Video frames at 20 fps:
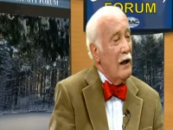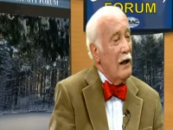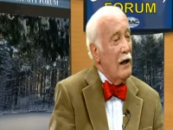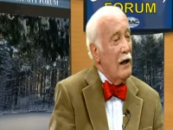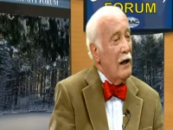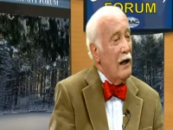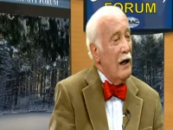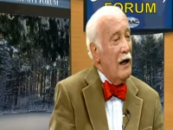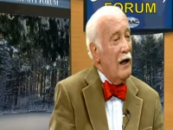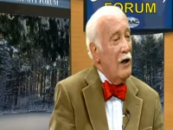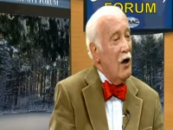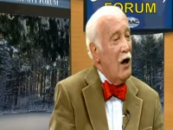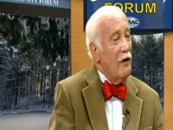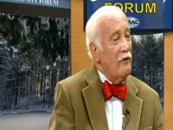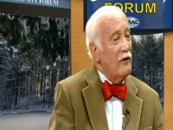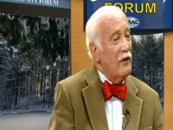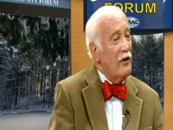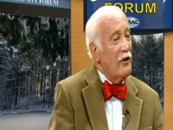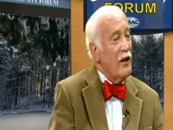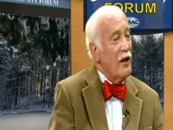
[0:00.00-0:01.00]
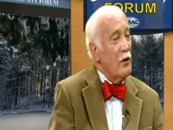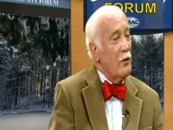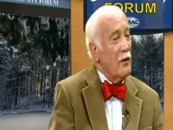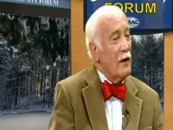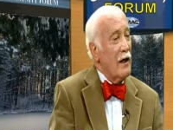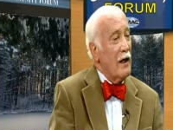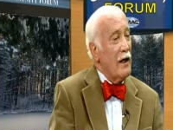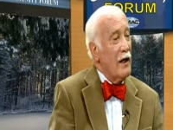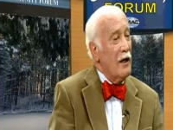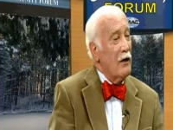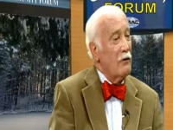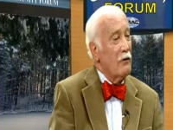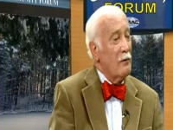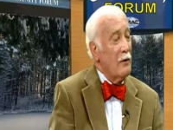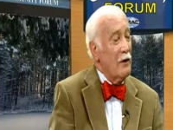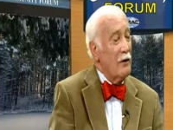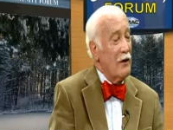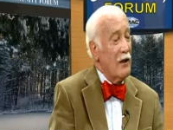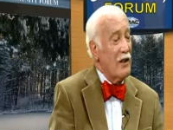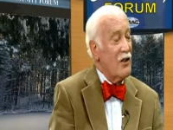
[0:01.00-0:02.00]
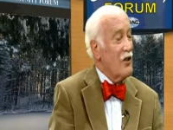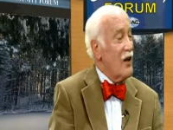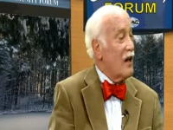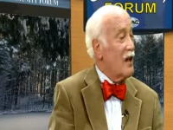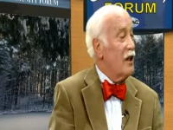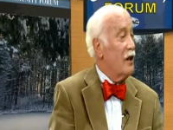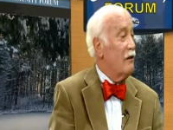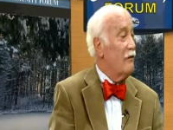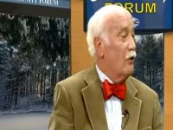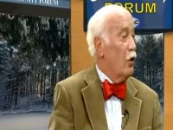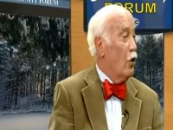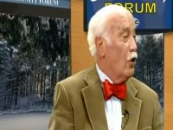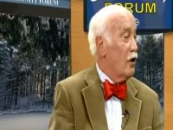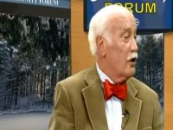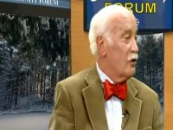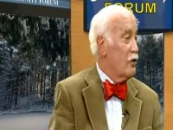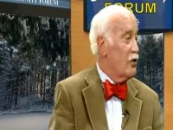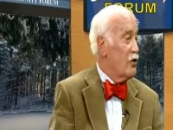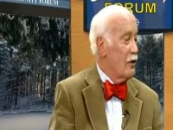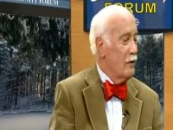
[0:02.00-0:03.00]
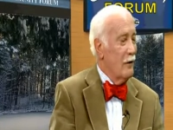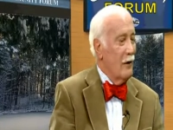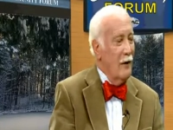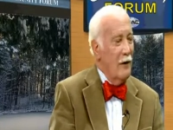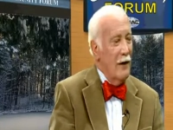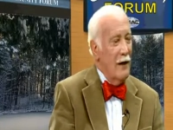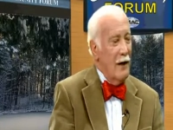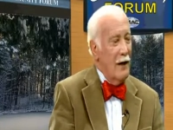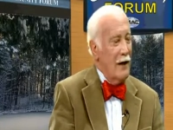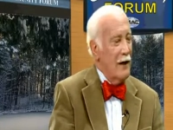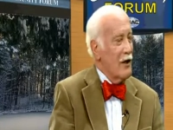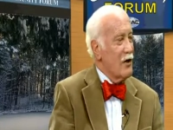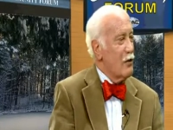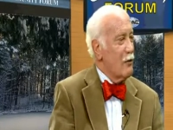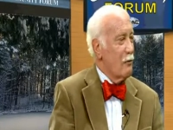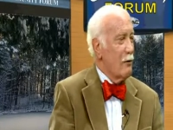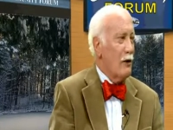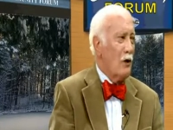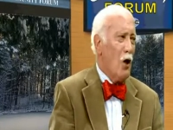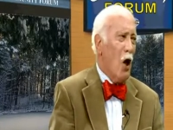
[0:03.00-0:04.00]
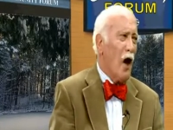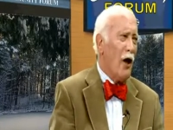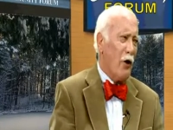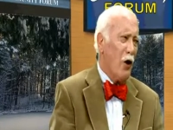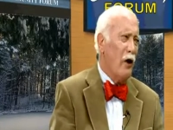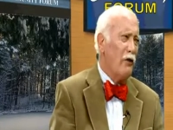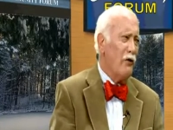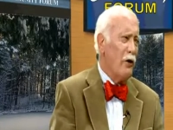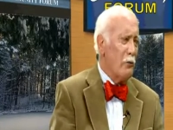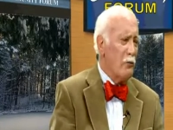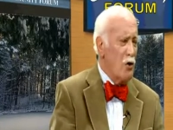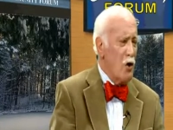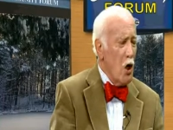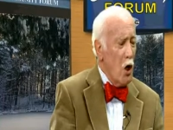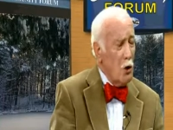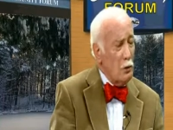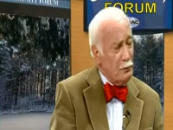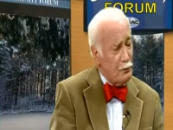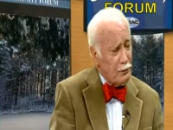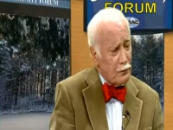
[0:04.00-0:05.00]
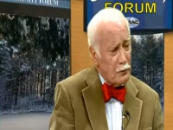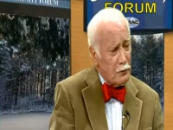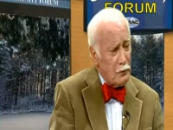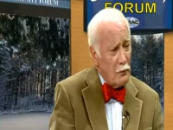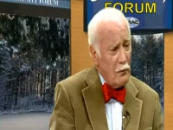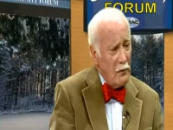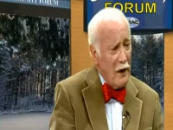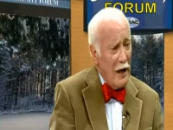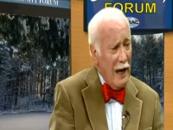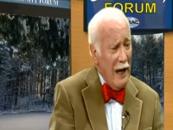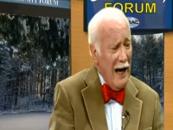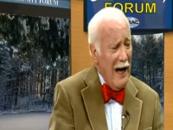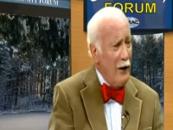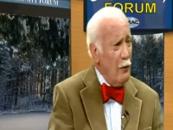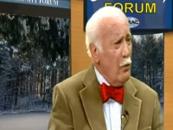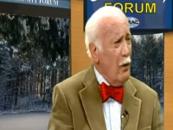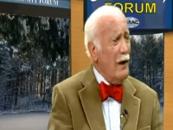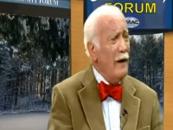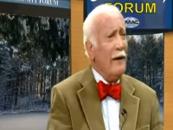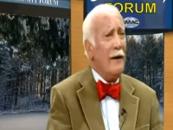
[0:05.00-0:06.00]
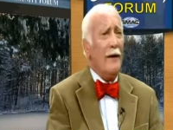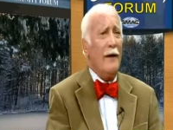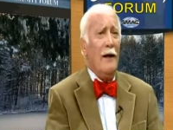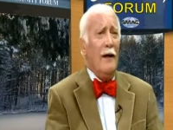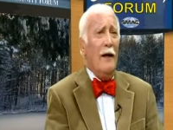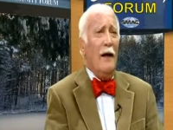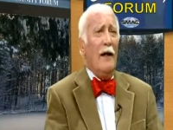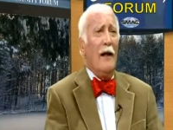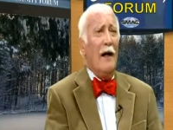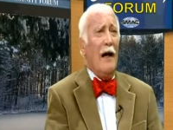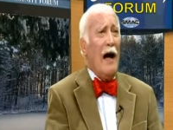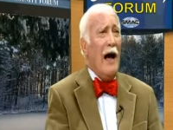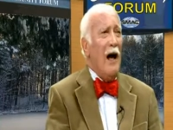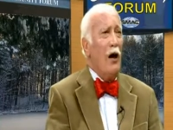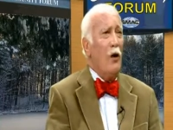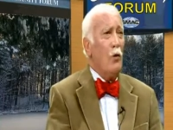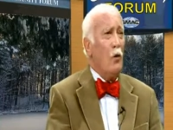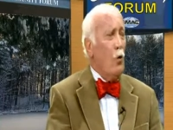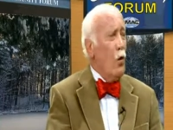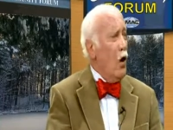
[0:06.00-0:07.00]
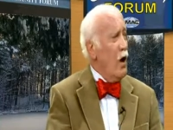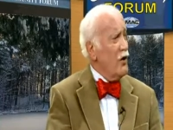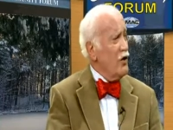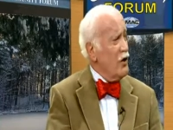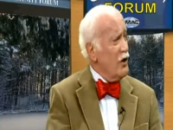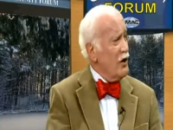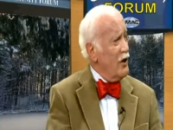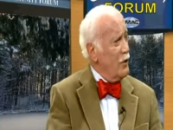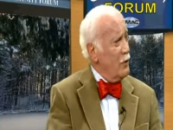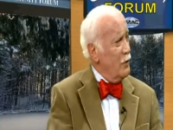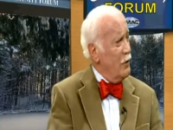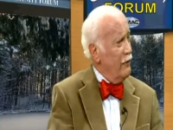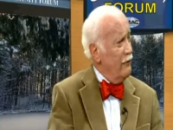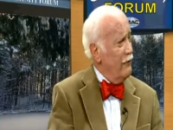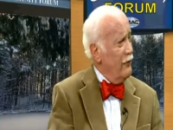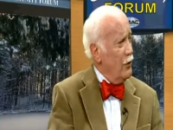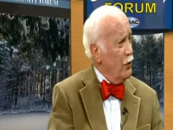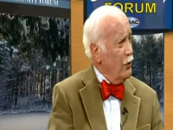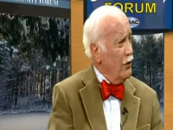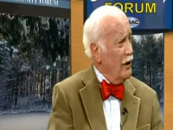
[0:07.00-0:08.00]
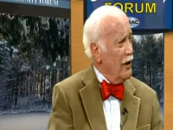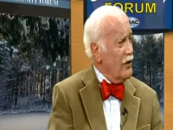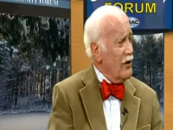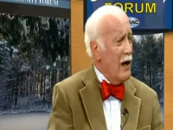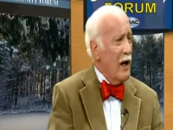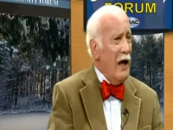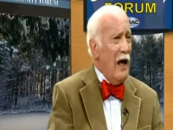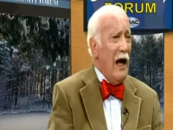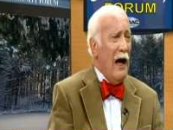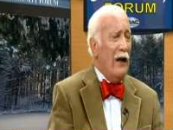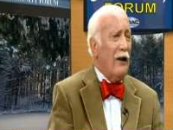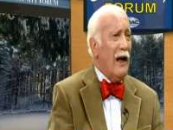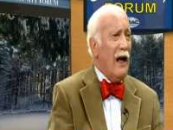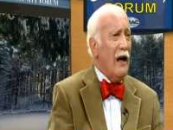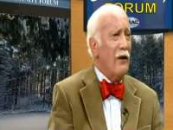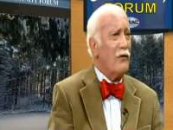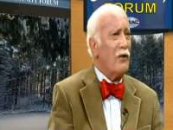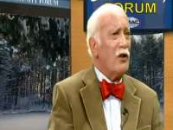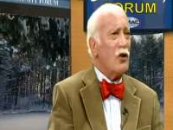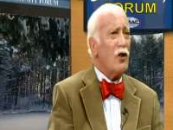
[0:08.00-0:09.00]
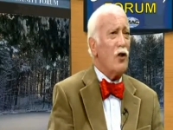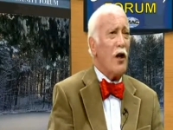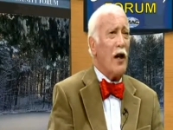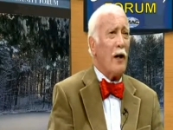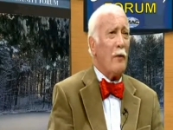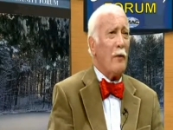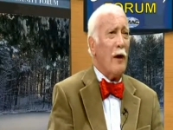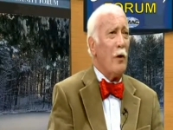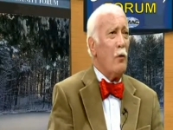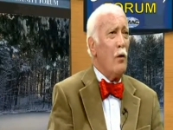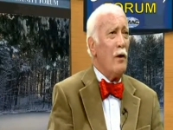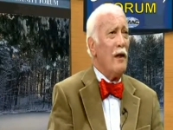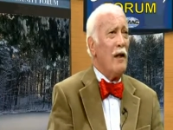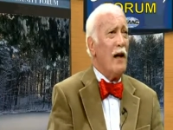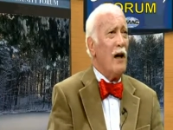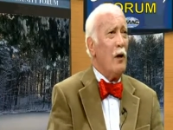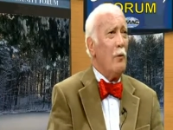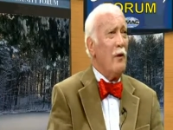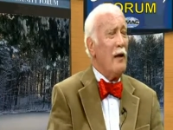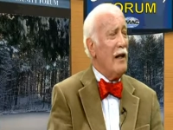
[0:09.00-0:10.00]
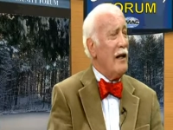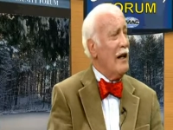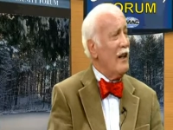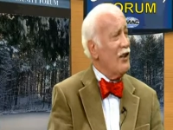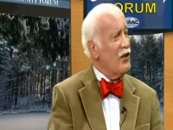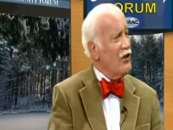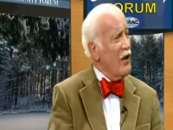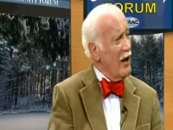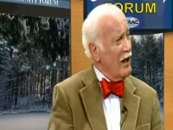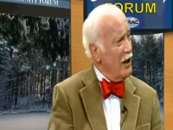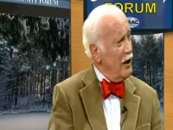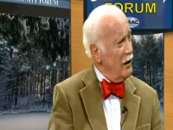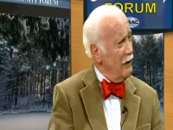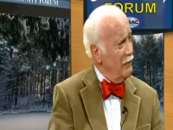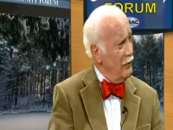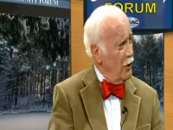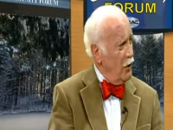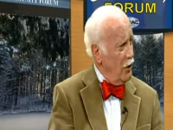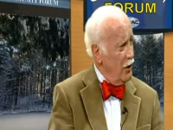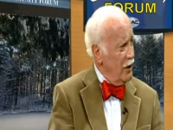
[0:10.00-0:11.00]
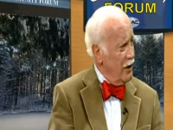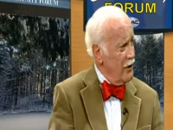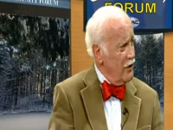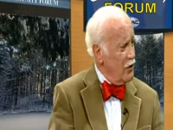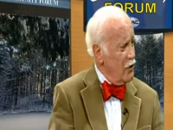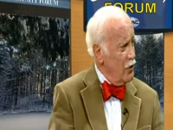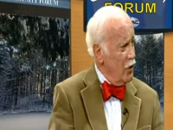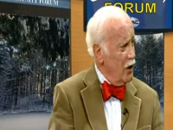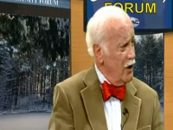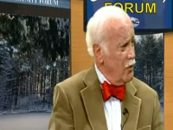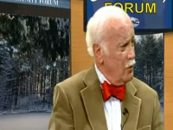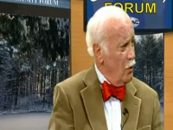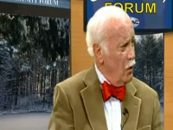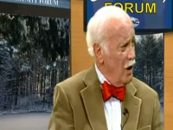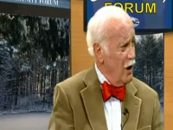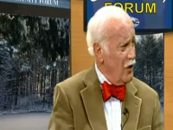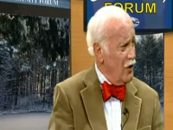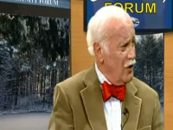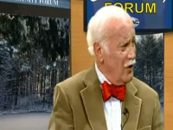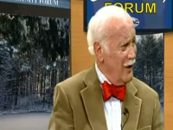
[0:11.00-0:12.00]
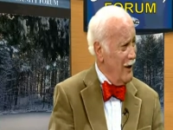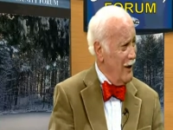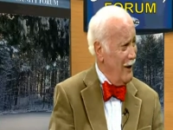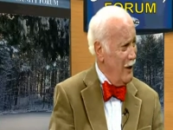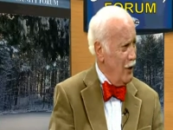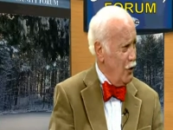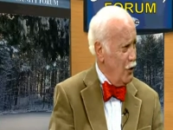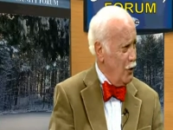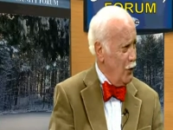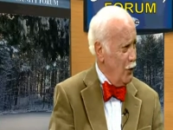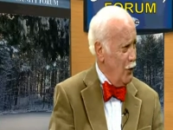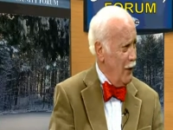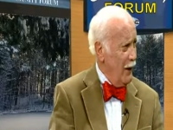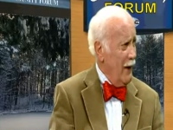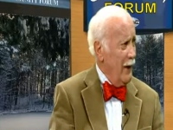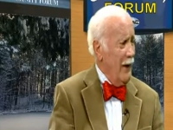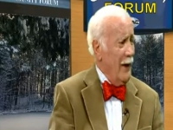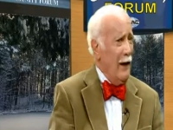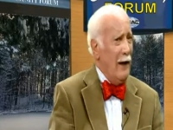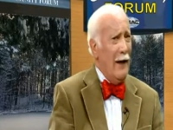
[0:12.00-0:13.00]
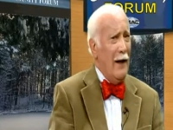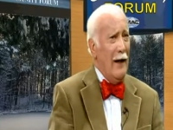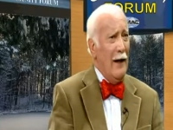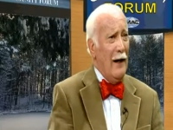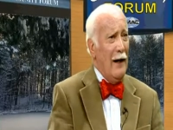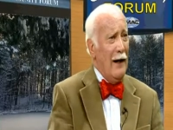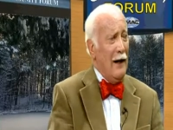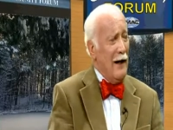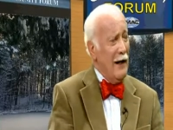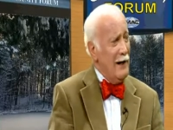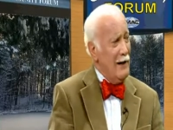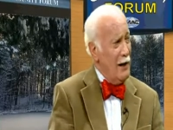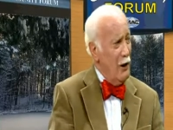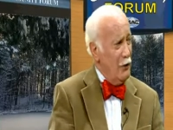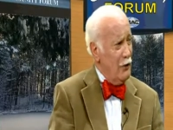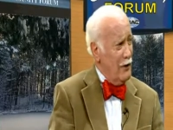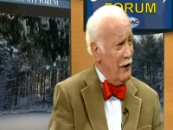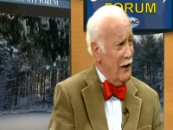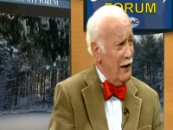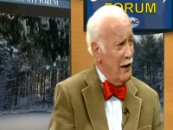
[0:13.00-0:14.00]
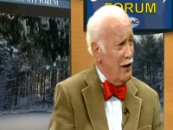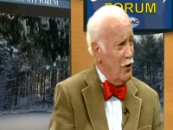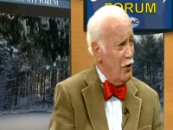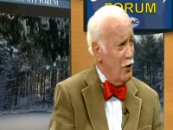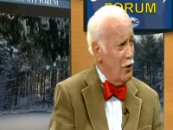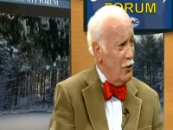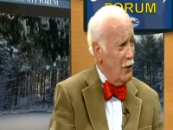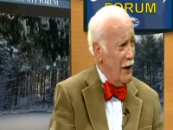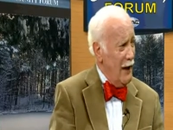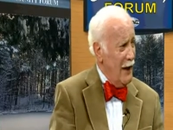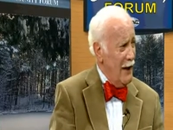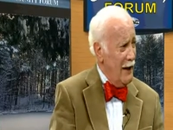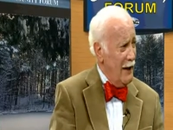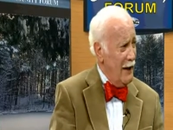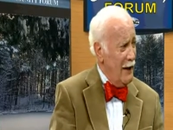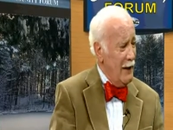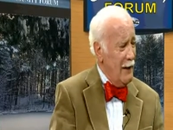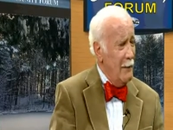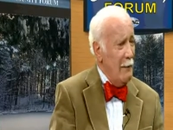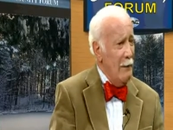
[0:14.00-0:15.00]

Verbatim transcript: I often think when I hear about executive orders, and I guess there are a lot of them, Joe, I wonder uh, how Washington would view these. I'll have to check. I wonder how many executive orders George Washington issued. Mm-hmm. uh, I doubt that he issued any.